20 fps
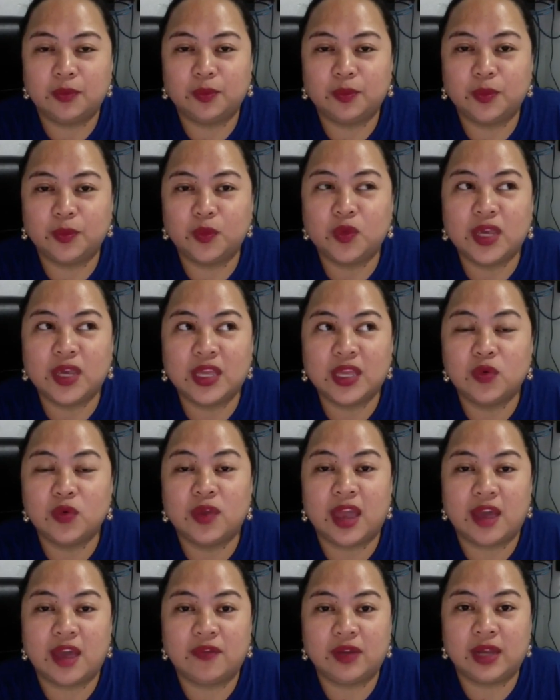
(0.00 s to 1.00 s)
we do
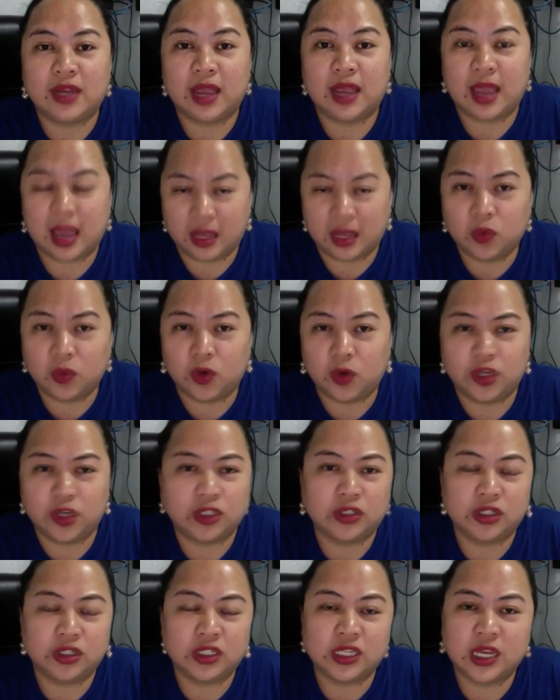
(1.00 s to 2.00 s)
have a
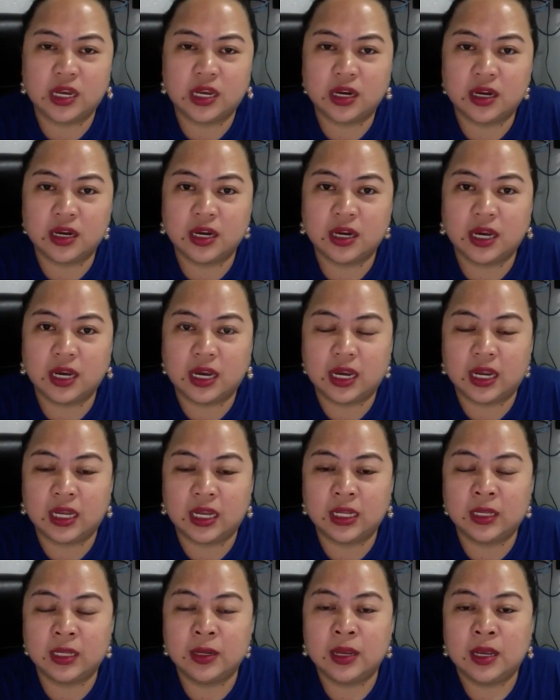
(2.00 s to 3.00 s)
headquarters here in
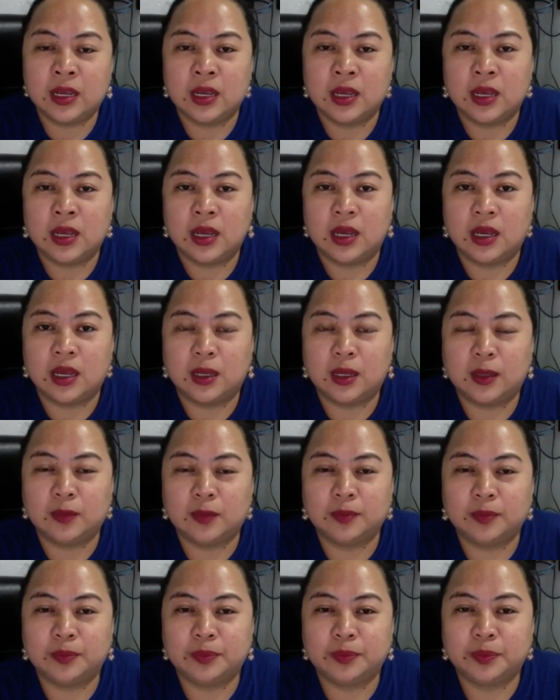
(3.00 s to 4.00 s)

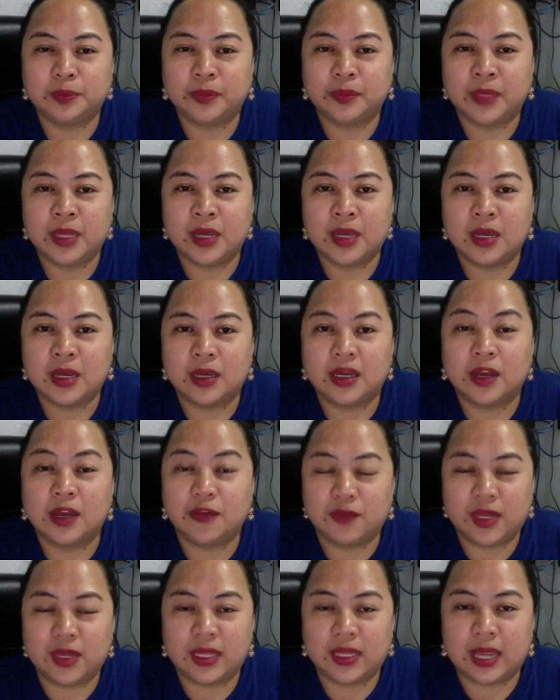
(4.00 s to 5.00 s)
um,
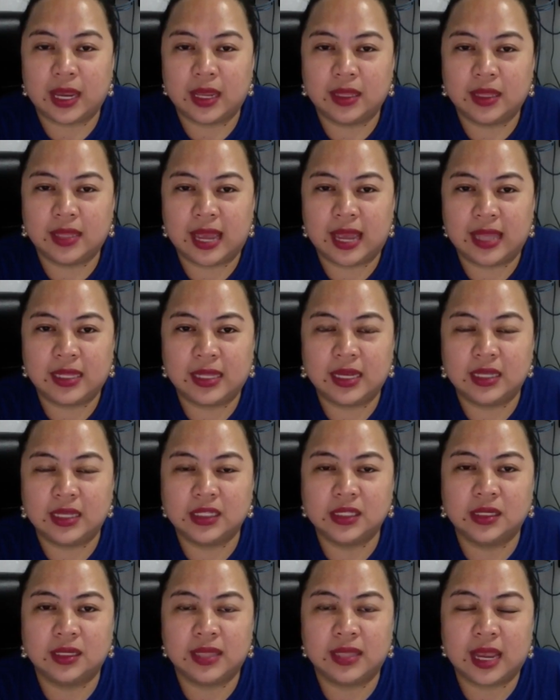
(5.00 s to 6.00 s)
Cavite. That is
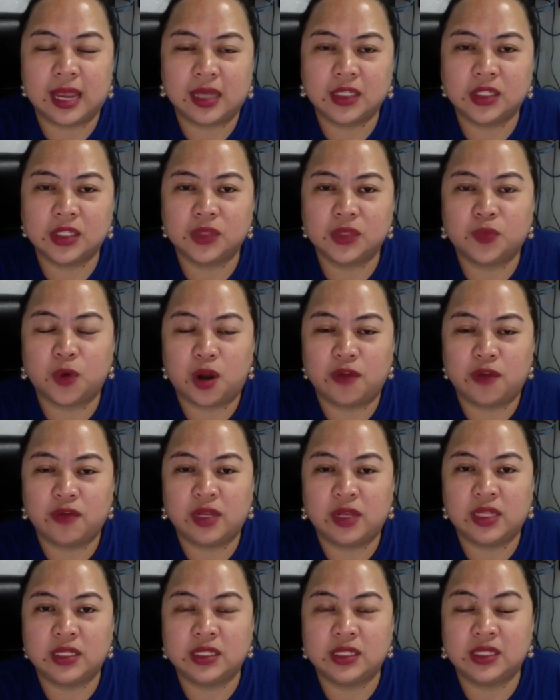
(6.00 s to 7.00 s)
the next
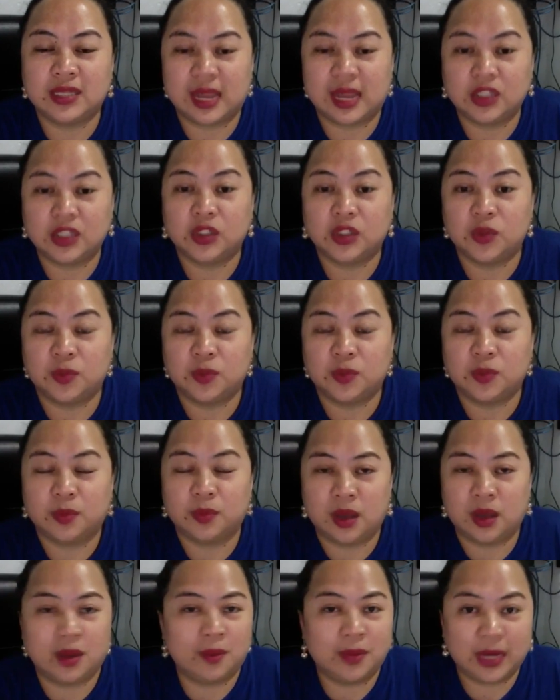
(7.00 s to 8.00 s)
province next to
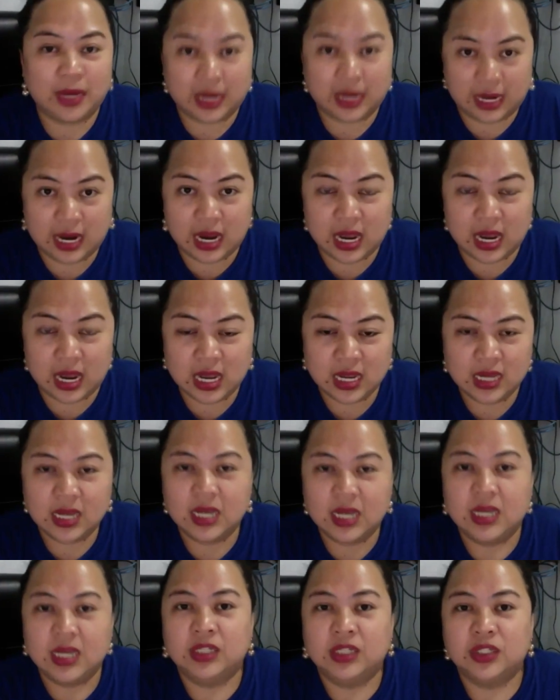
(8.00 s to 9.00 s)
Manila.
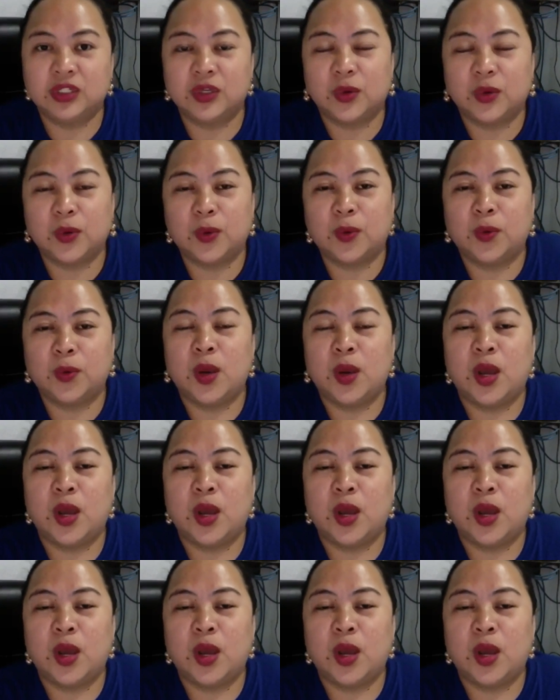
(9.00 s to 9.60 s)
Mm-hmm. So